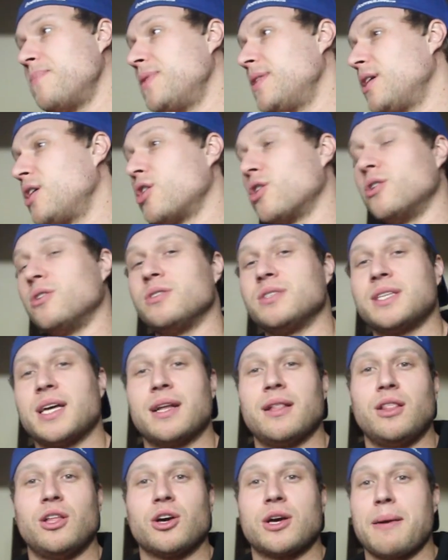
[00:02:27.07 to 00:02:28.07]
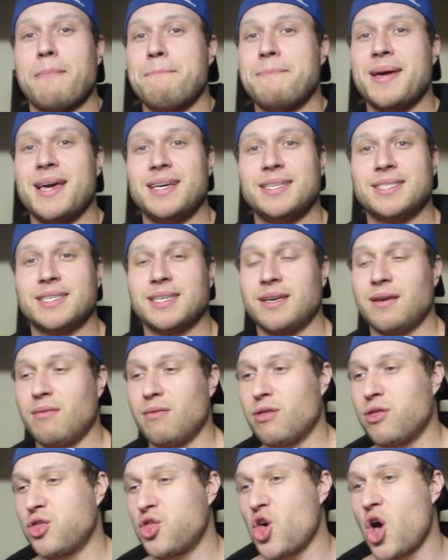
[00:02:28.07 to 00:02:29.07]
the girls that look amazing in
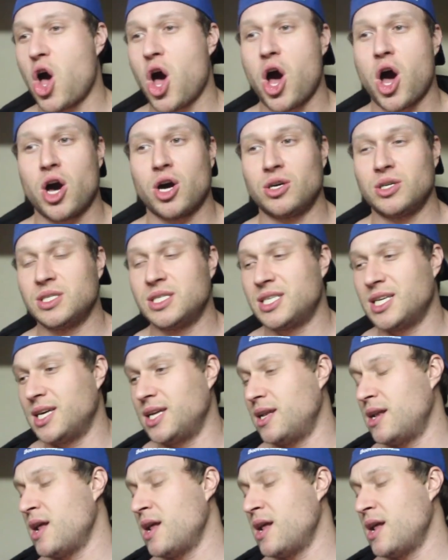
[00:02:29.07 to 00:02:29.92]
thongs